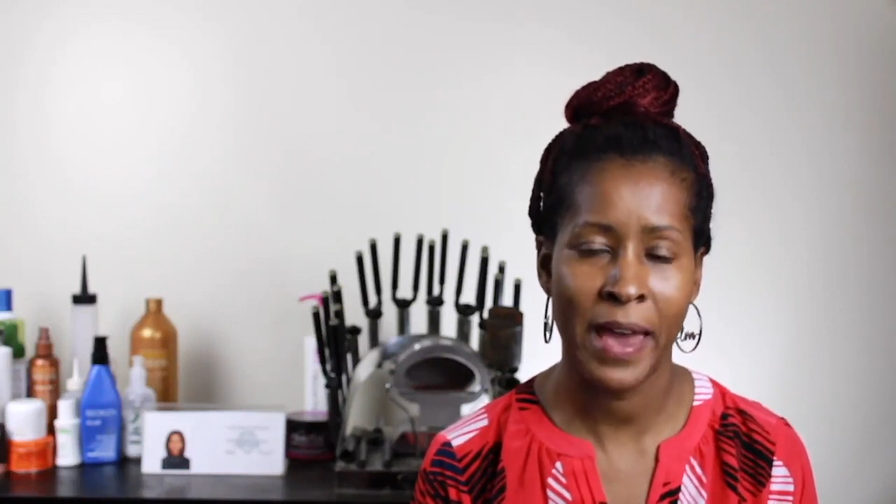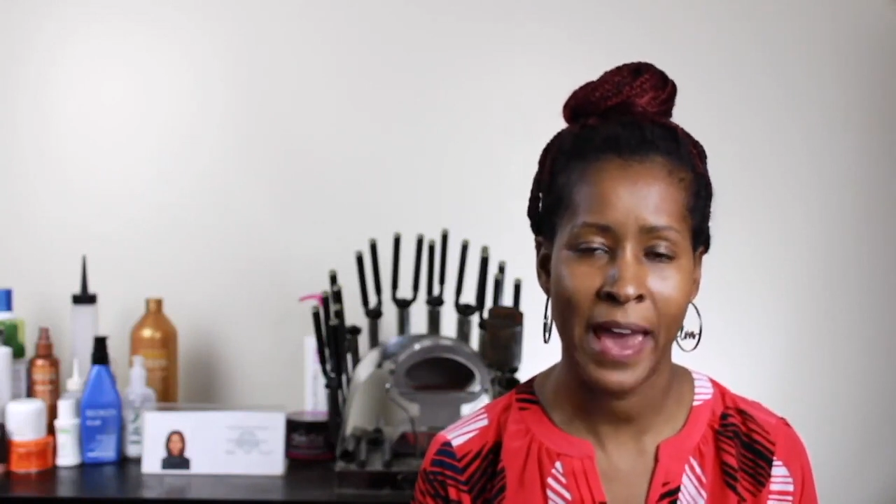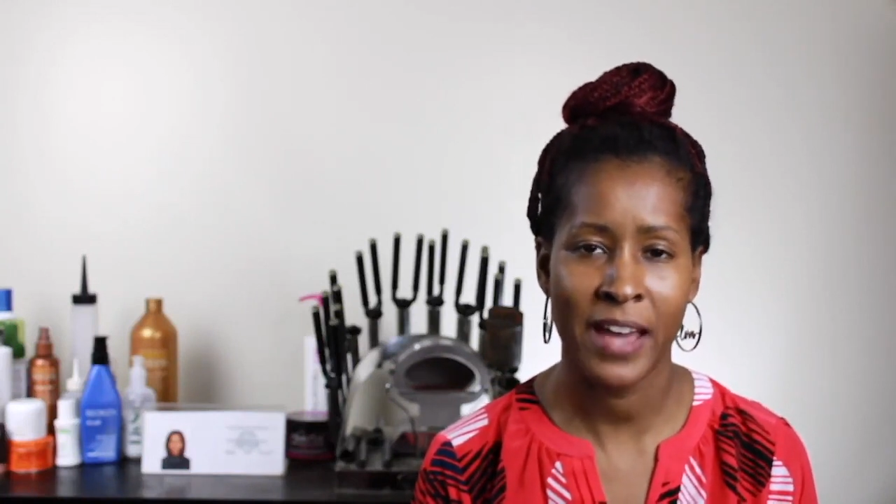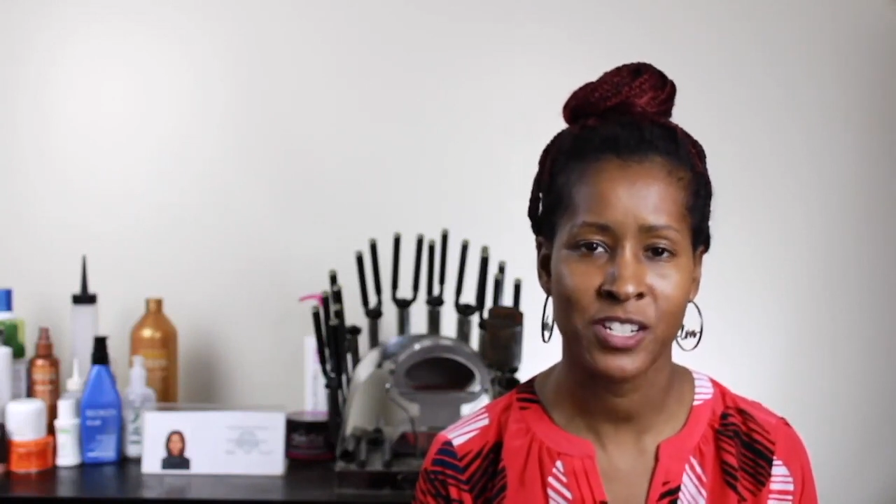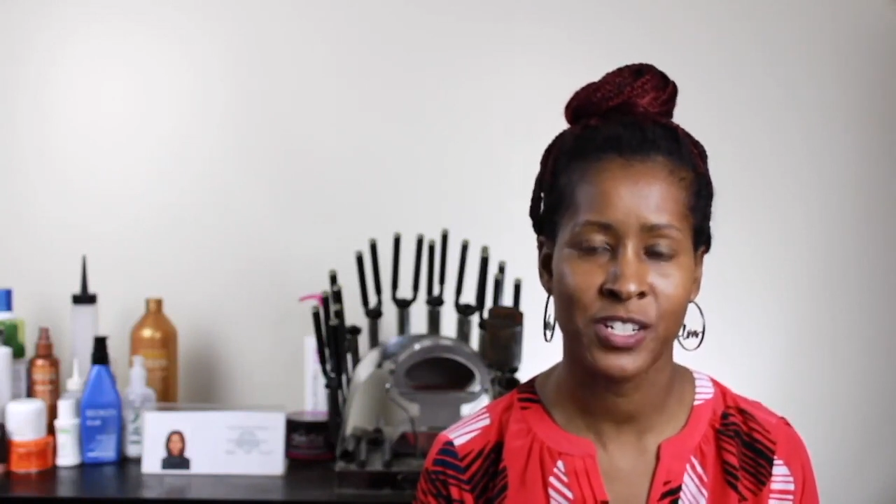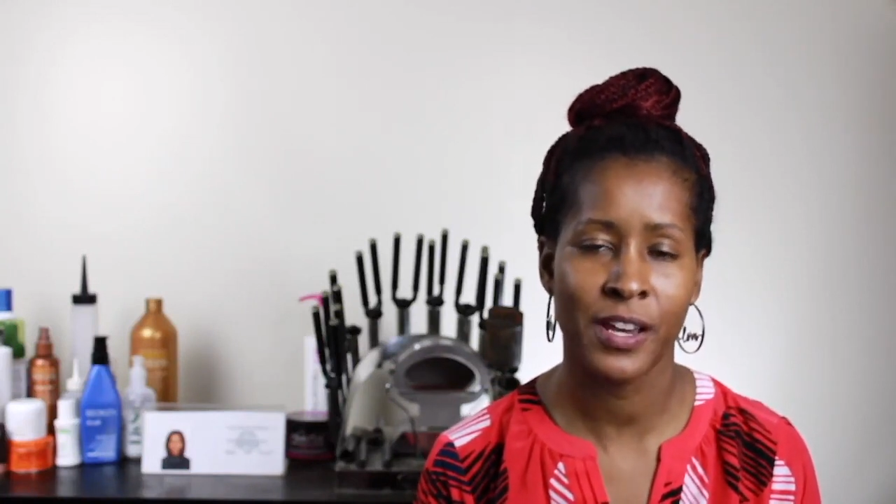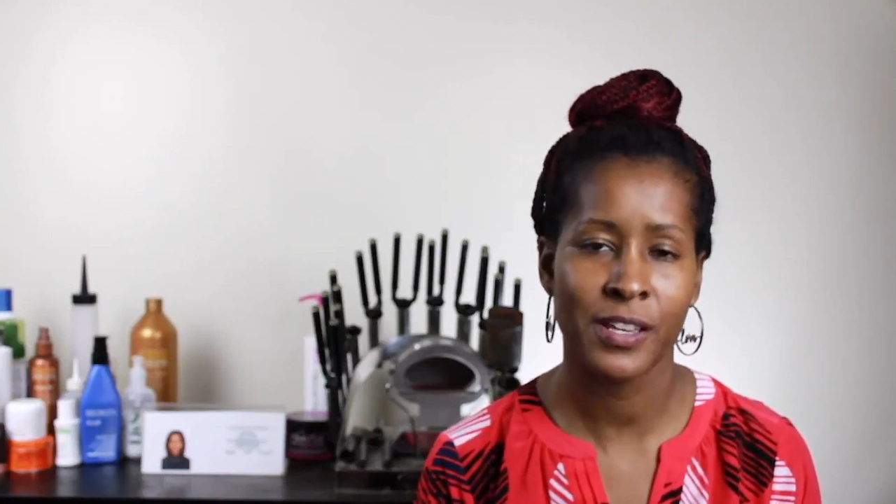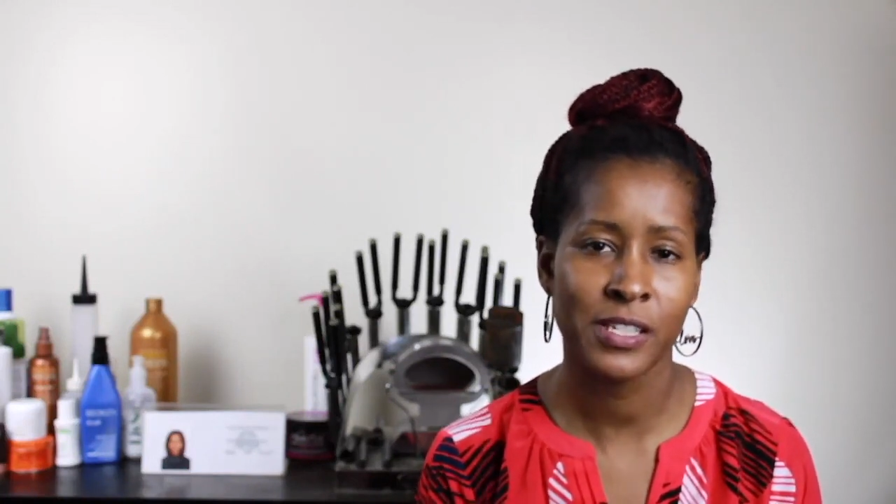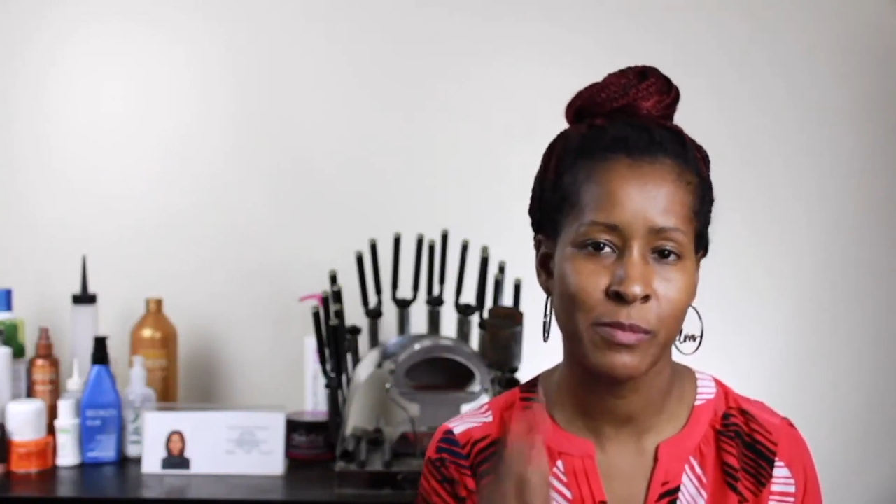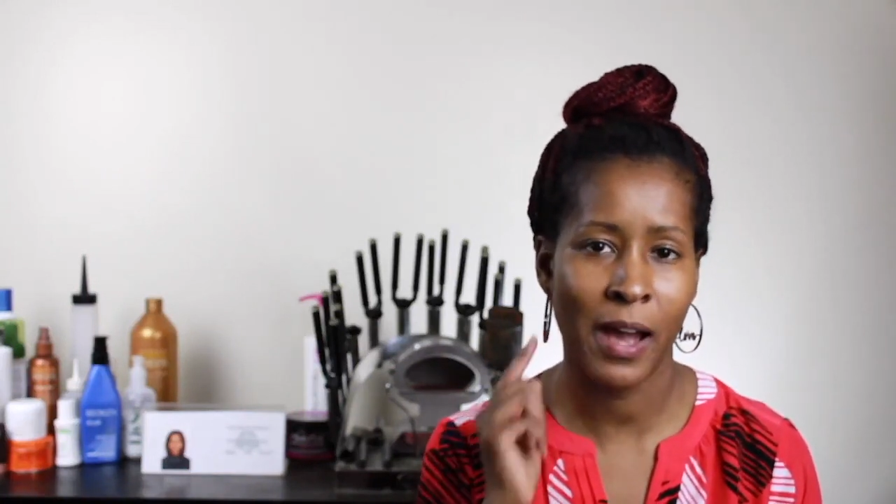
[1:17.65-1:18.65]
patch
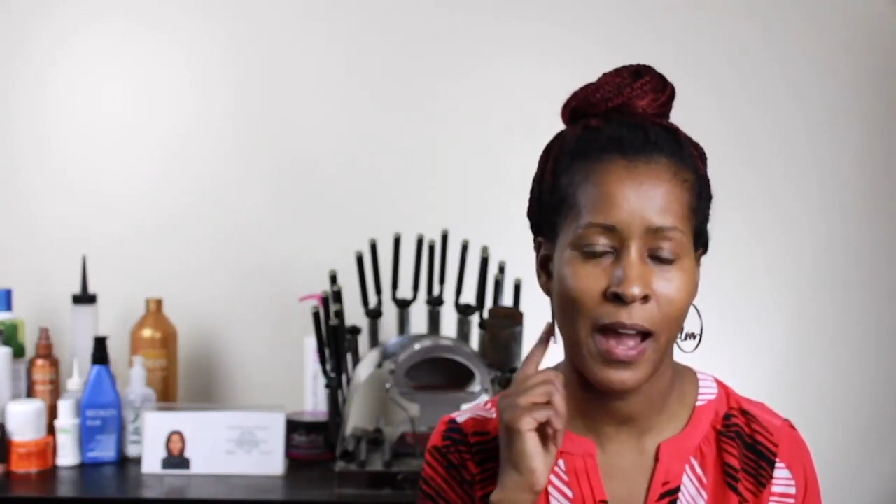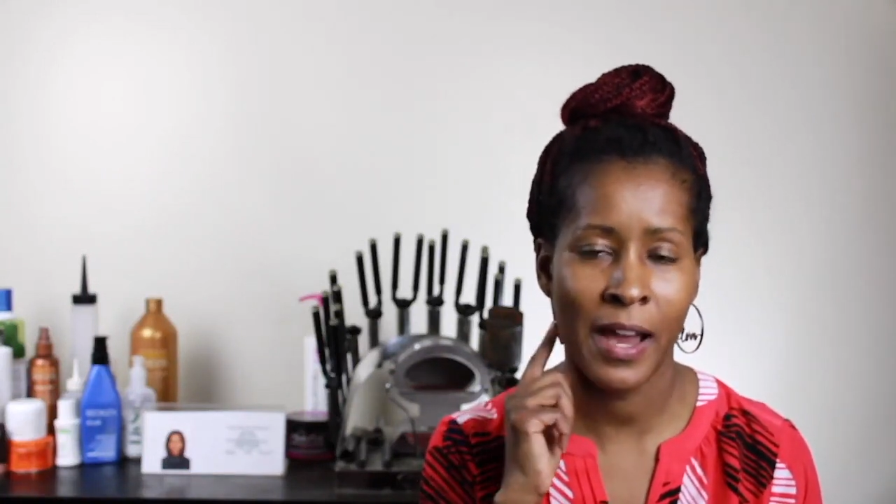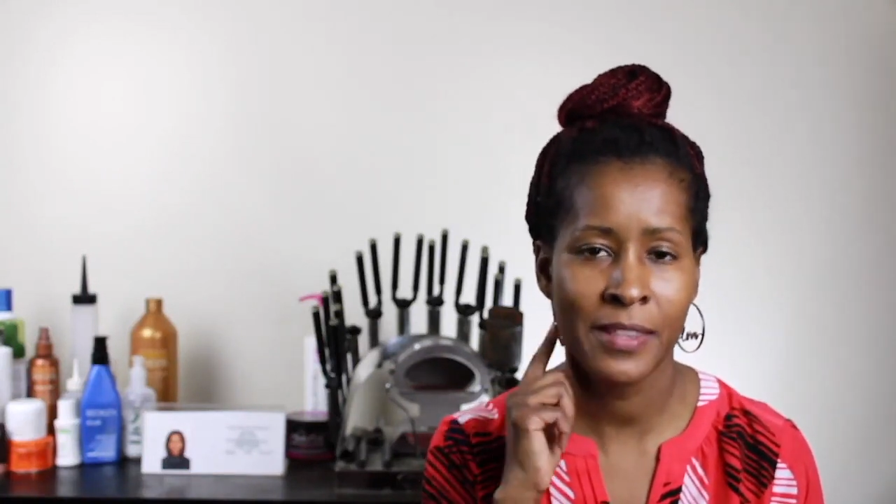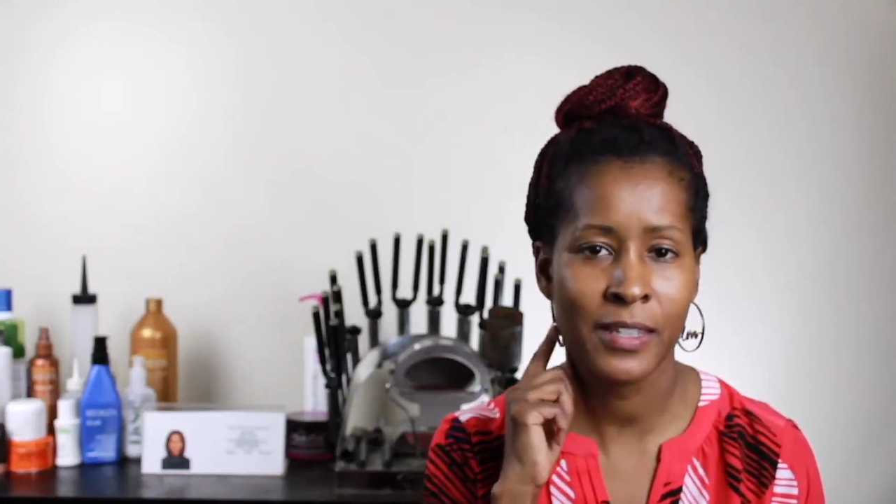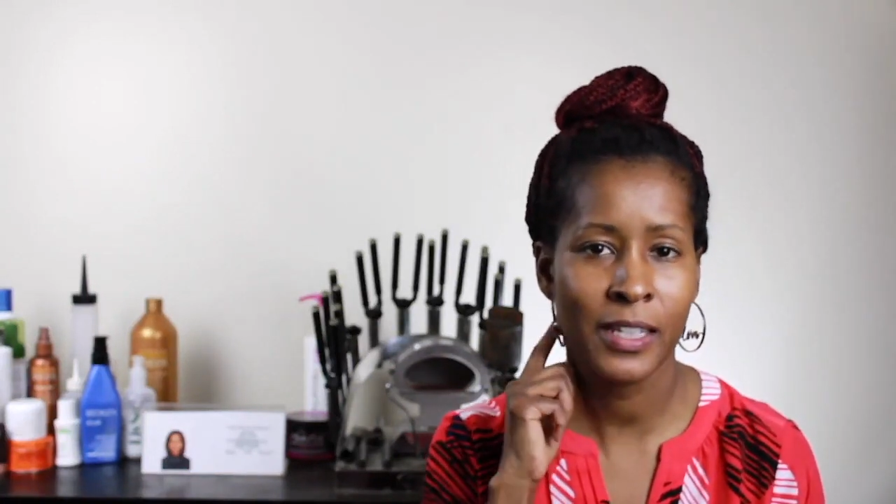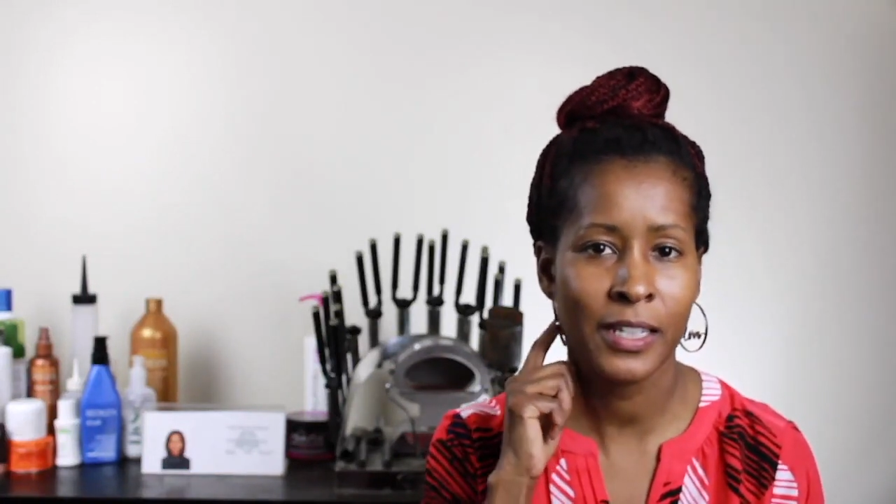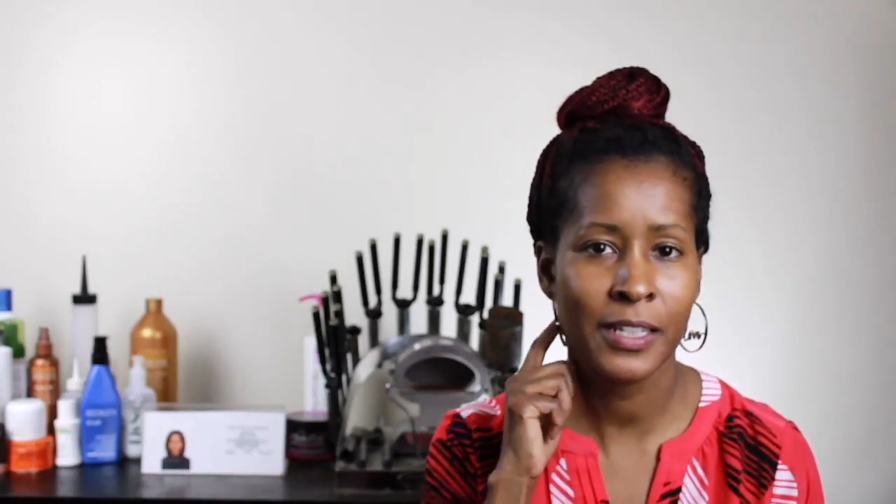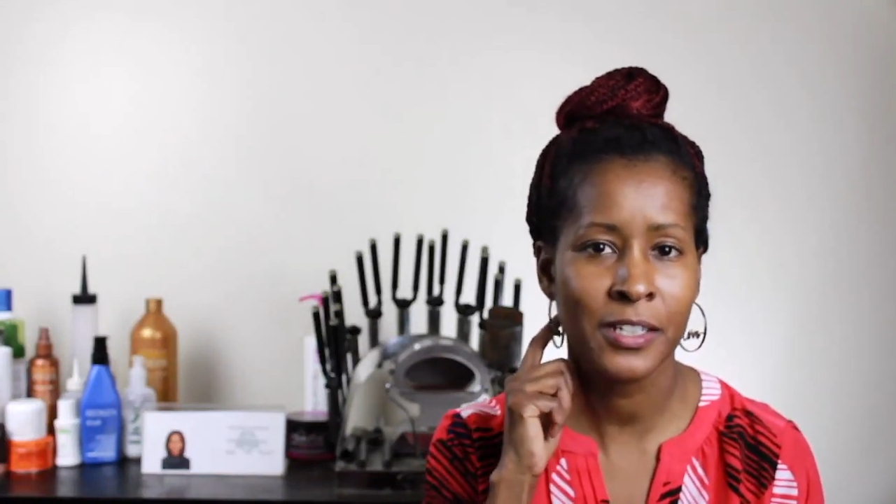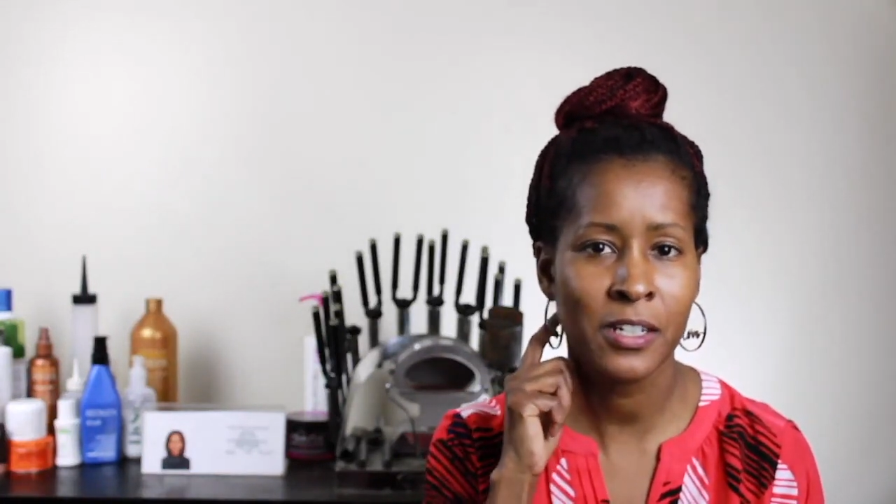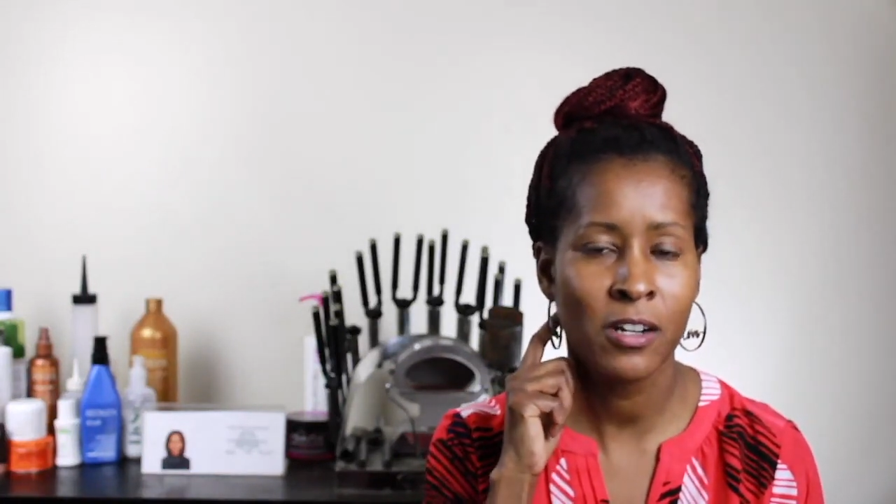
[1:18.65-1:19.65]
test behind the
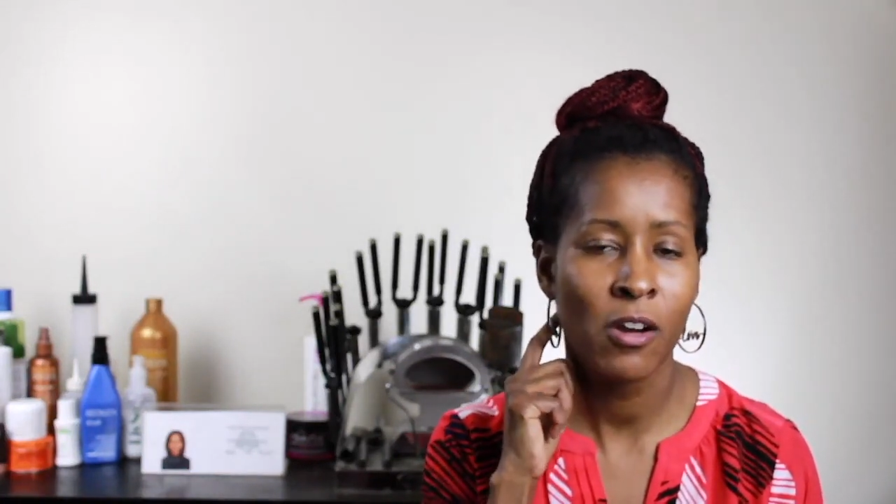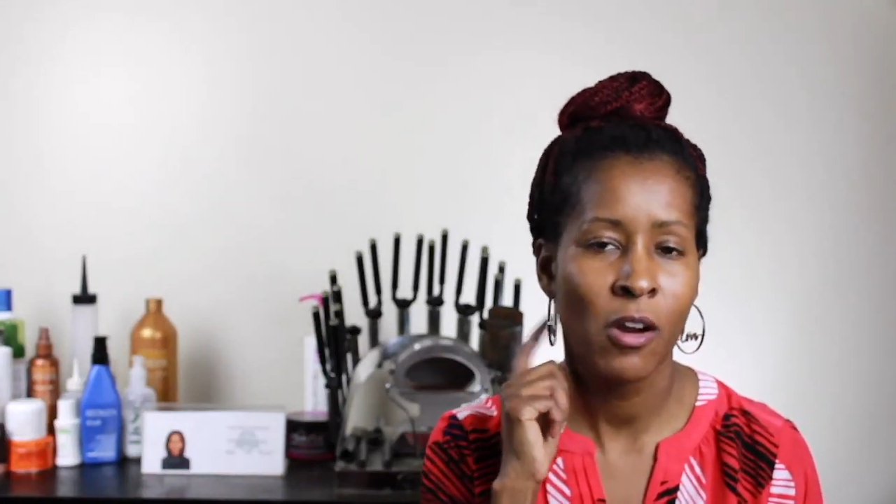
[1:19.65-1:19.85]
ear